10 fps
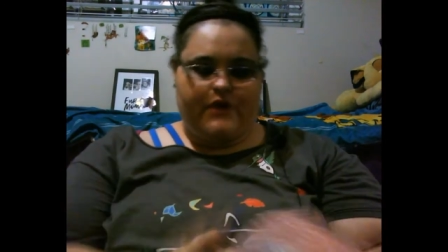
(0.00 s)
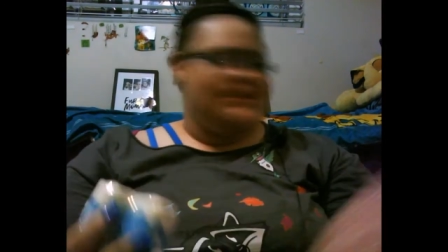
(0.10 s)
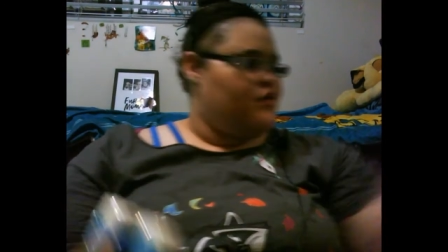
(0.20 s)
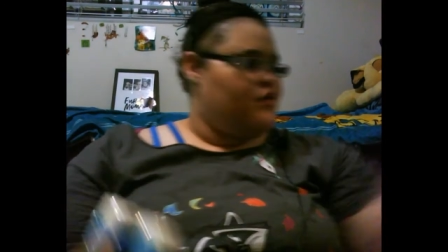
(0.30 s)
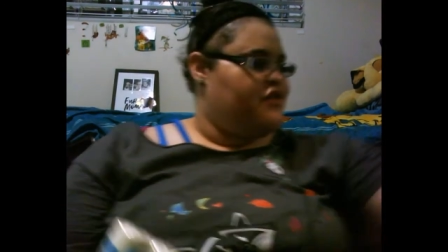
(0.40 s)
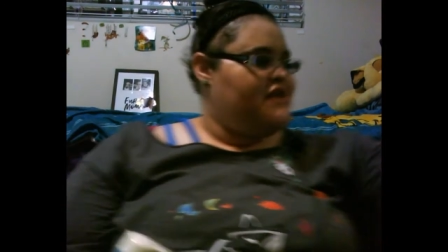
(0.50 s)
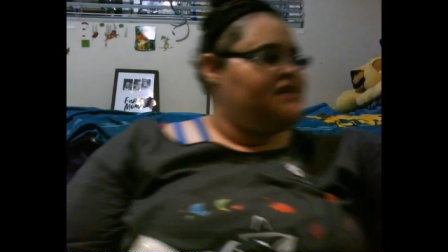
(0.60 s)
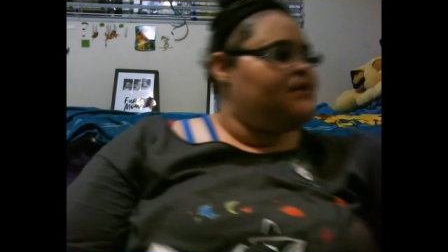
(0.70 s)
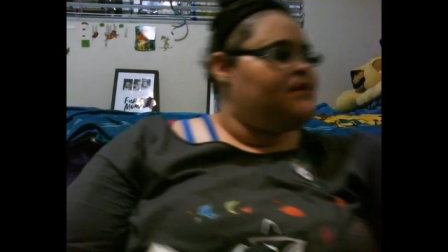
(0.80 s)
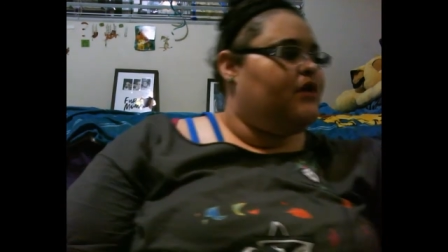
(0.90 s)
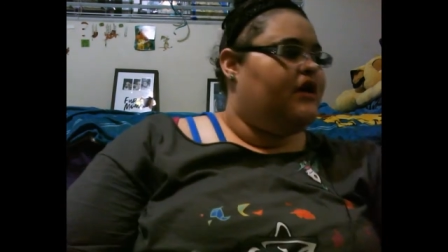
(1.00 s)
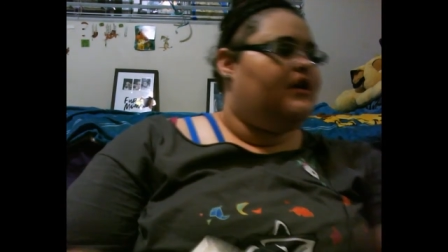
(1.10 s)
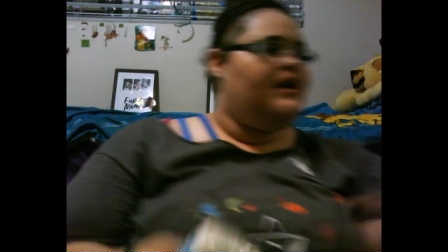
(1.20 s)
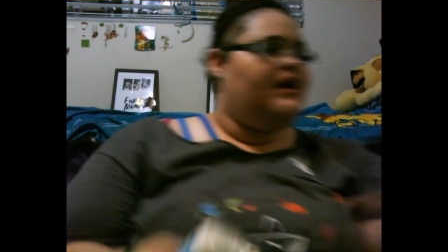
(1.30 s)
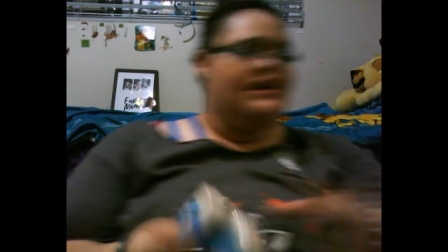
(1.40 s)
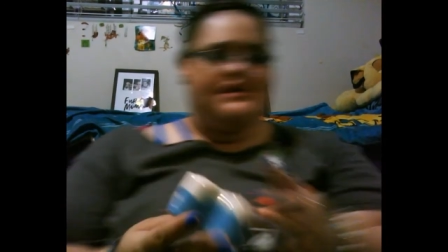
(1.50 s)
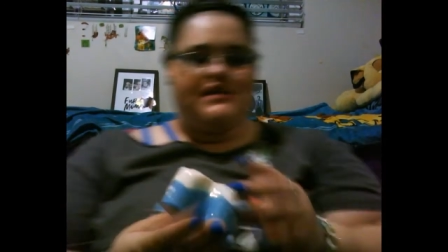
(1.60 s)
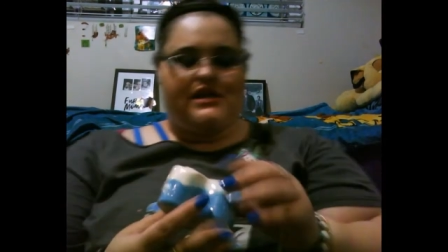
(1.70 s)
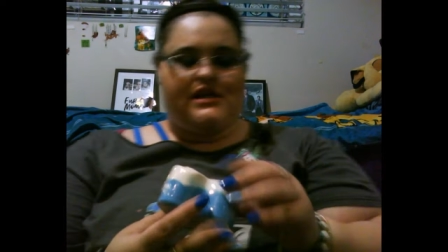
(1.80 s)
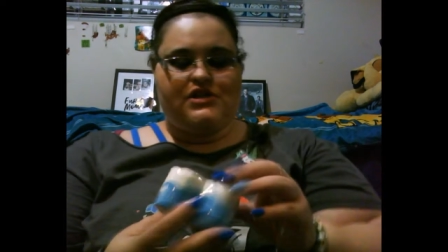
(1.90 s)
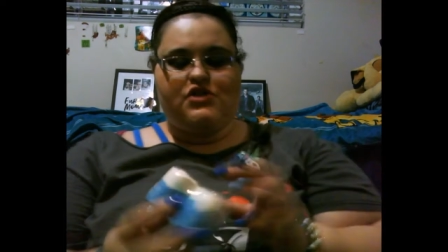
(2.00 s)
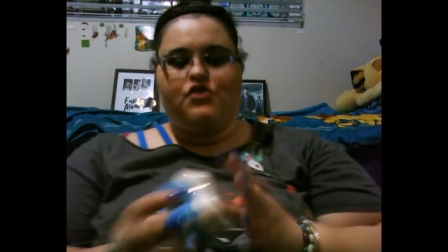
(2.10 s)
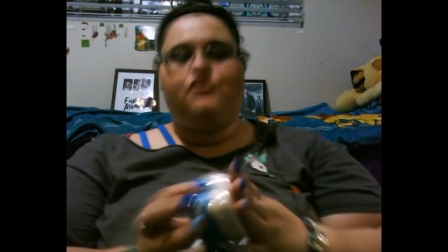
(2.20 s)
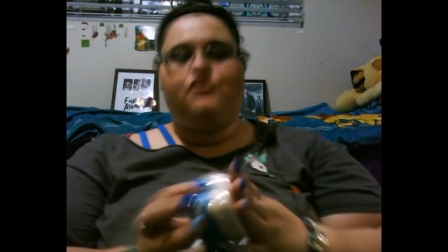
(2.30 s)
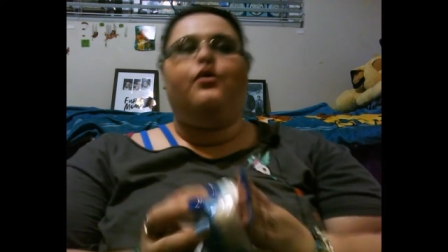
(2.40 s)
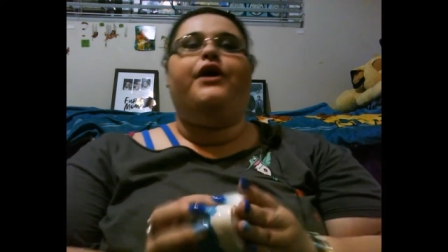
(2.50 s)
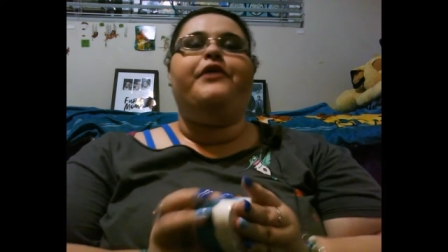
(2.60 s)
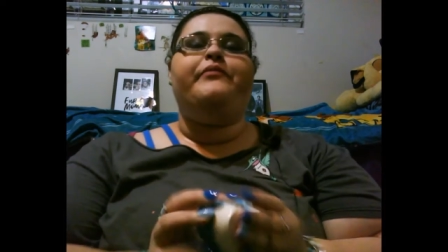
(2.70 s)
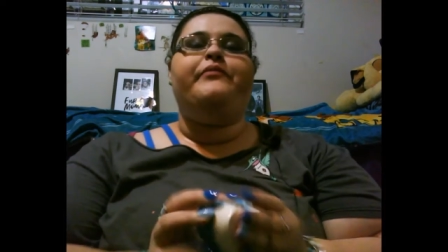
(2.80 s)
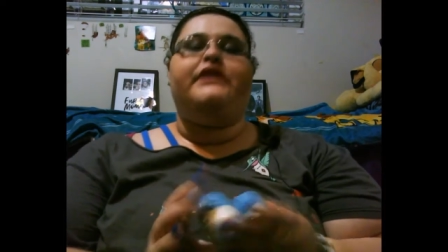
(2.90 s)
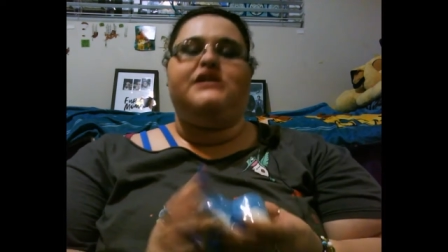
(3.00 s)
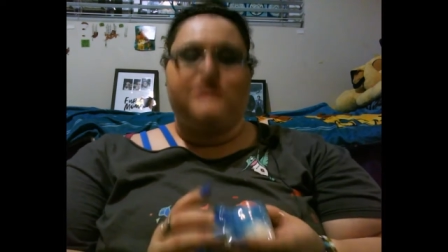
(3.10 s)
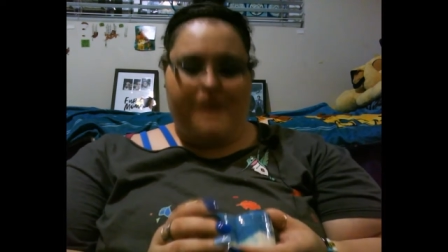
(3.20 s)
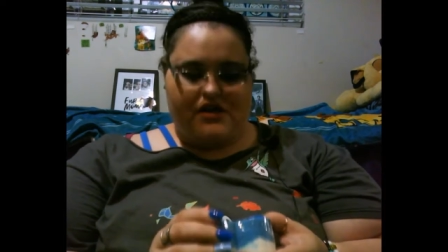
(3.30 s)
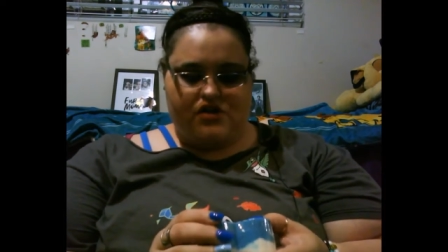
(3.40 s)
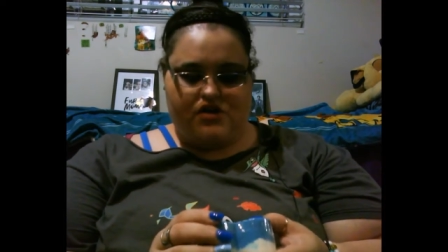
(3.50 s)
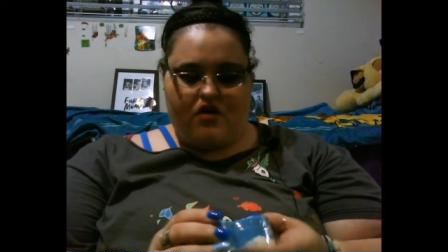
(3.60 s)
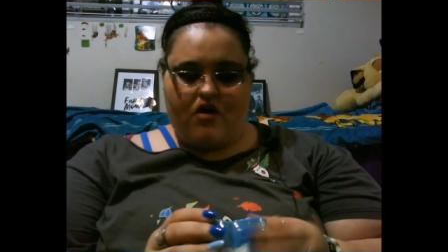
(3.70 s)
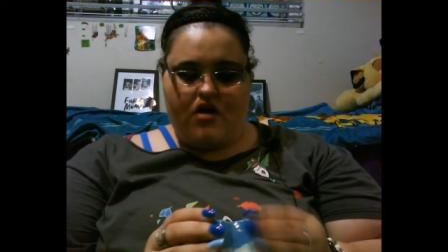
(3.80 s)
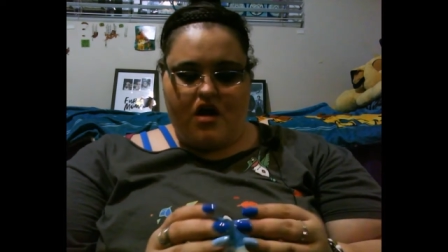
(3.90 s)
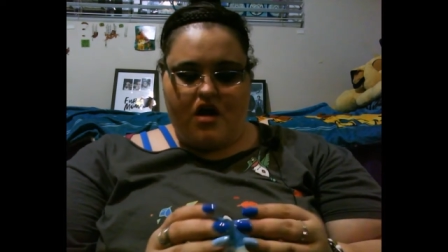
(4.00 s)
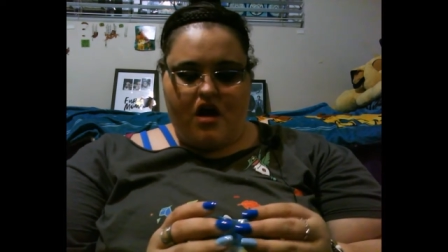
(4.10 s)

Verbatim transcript: So this one is extremely special.